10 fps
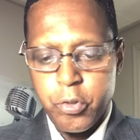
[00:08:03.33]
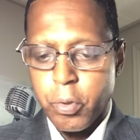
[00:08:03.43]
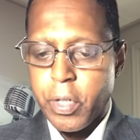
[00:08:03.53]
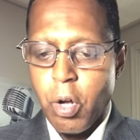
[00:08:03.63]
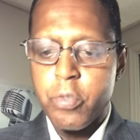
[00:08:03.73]

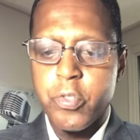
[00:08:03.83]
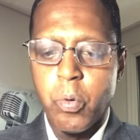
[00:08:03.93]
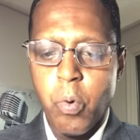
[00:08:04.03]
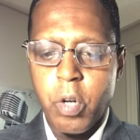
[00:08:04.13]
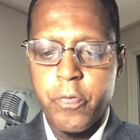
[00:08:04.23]
Solie
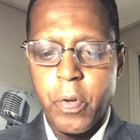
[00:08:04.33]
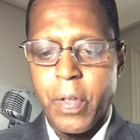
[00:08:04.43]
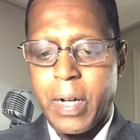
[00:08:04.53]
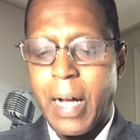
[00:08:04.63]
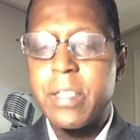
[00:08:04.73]
also worked
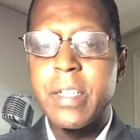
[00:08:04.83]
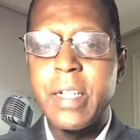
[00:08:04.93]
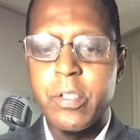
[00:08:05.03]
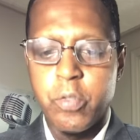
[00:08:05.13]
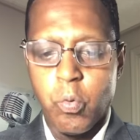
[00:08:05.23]
for the
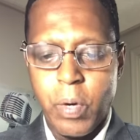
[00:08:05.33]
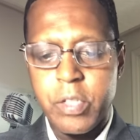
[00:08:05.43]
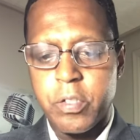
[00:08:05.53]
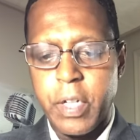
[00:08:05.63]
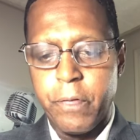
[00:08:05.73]
Continental
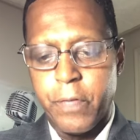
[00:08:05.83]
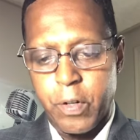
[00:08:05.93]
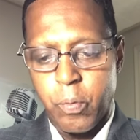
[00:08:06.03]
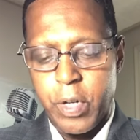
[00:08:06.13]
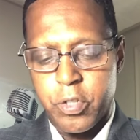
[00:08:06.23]
Wrestling
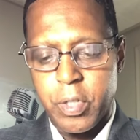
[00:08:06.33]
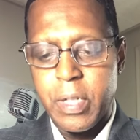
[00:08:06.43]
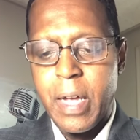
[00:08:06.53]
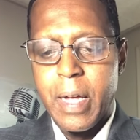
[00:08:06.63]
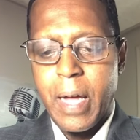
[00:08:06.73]

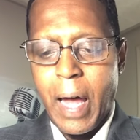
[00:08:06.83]
Federation